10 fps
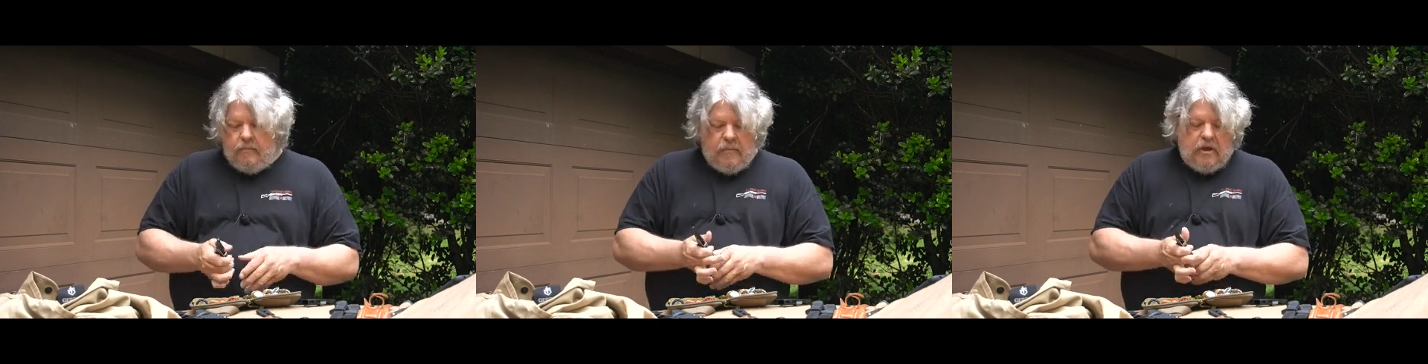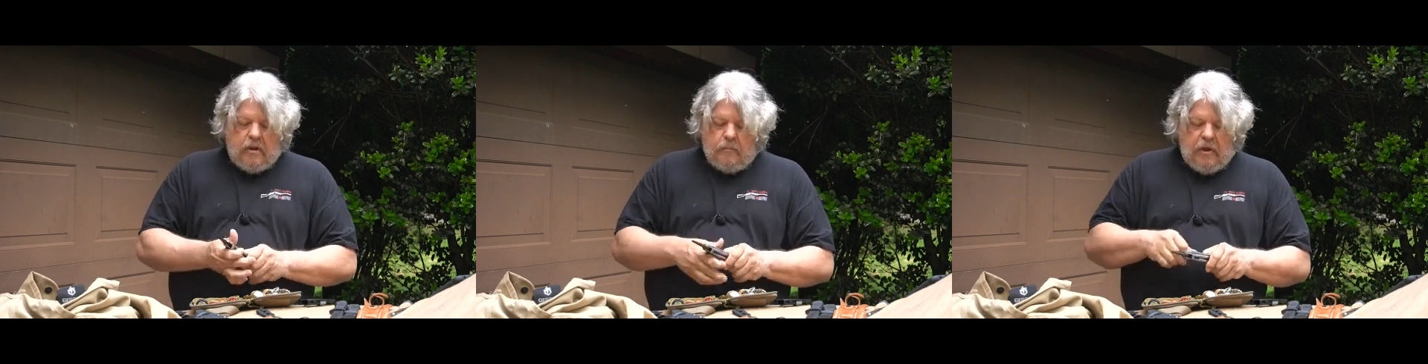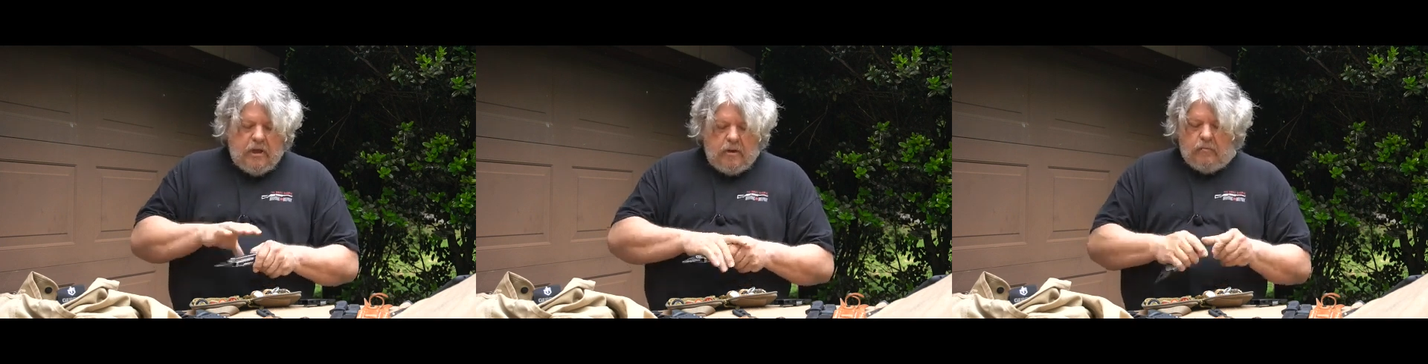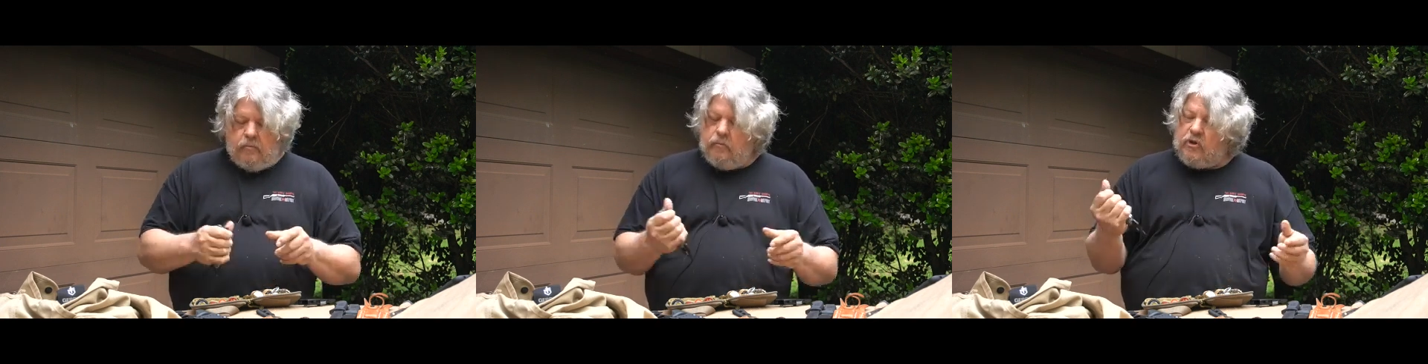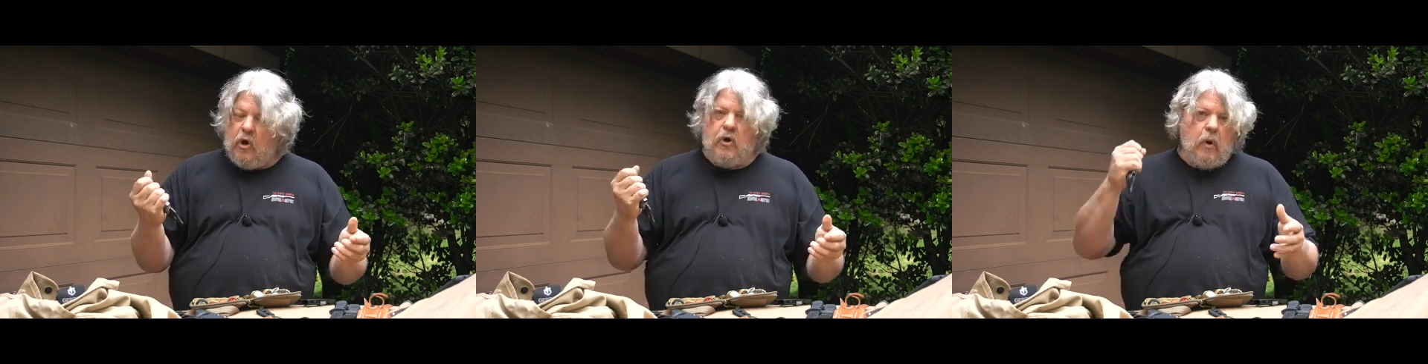It can be
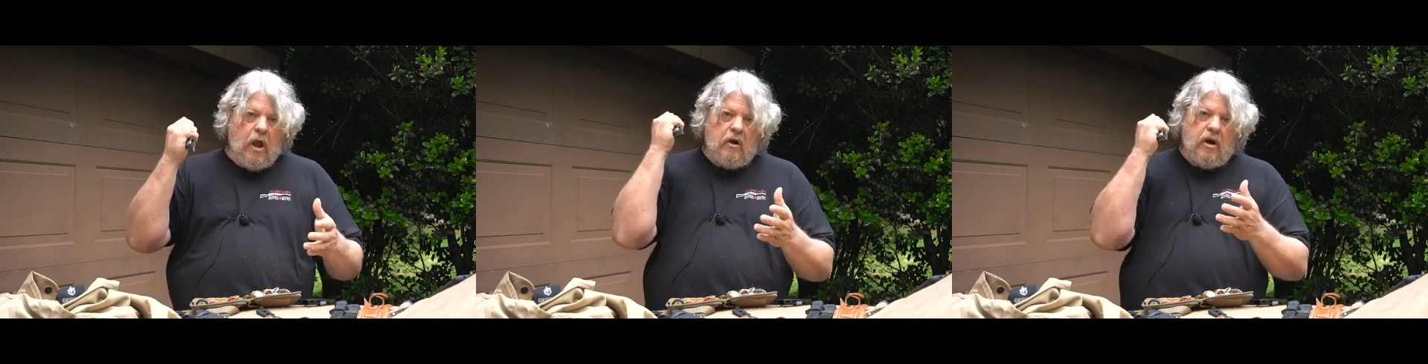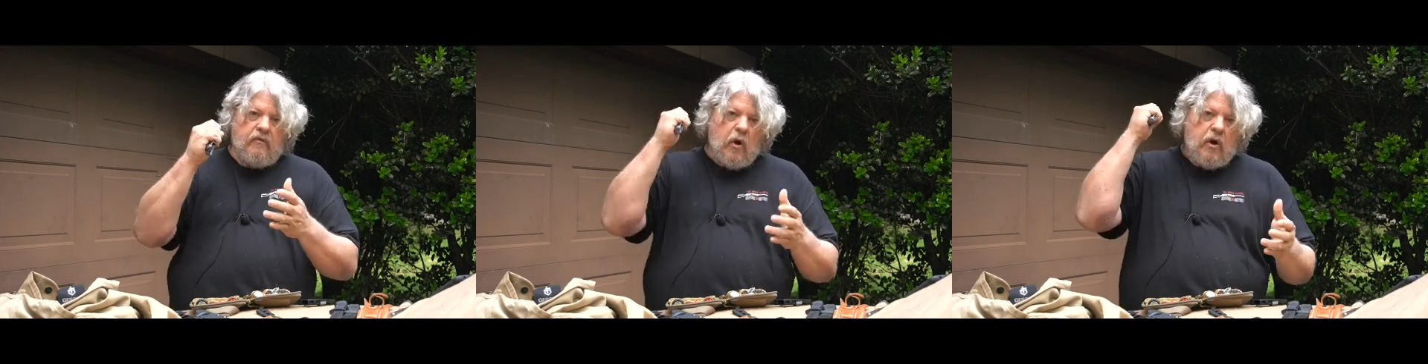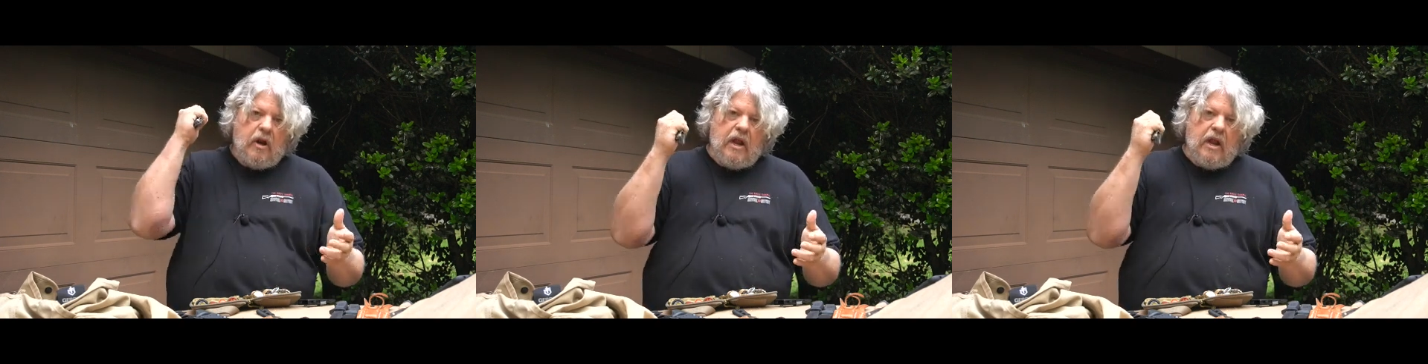turned around and inverted